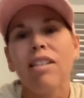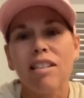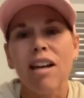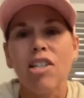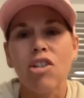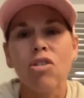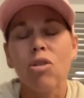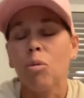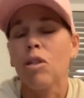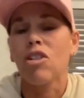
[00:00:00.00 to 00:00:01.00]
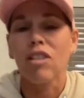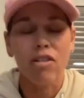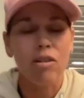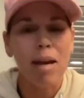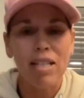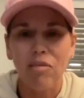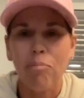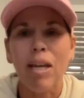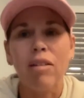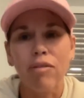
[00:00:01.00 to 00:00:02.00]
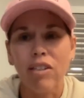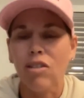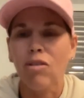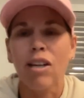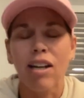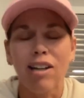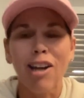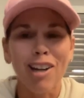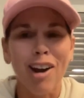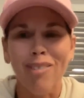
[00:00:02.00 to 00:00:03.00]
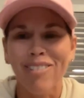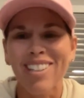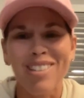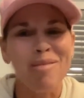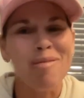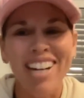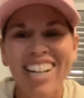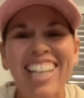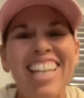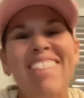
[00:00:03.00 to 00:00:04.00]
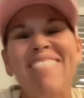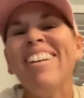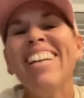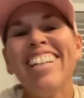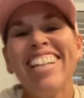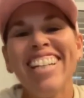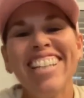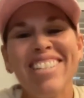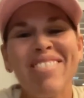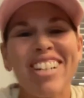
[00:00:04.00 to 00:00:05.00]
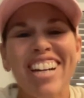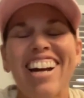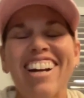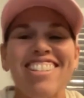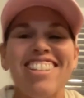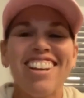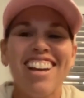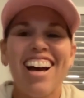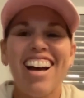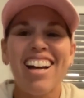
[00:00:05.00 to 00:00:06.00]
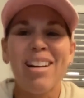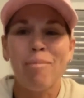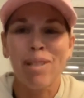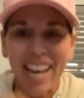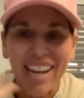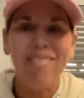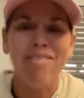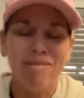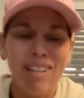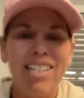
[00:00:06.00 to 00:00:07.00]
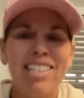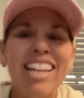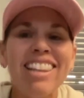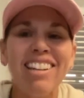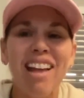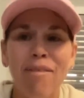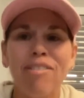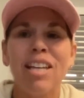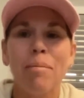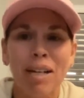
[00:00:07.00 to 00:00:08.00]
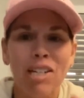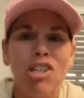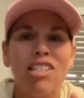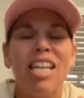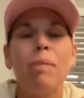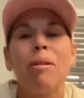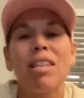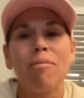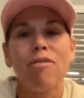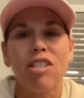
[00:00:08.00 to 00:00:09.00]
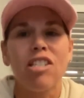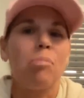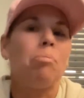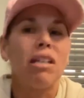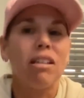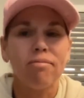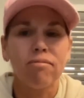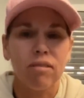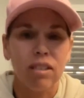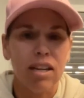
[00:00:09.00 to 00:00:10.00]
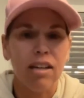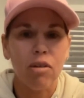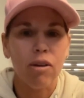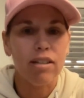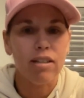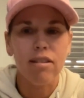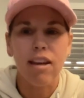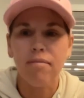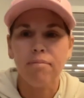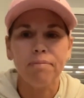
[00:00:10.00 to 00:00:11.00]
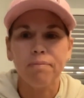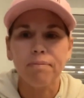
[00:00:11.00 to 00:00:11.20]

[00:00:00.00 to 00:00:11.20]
in these nice shoes, which there's massive benefit to, you get a lot of confidence from running in them in these workouts, extend the life in them by just keeping them for the speed. Is that correct to say?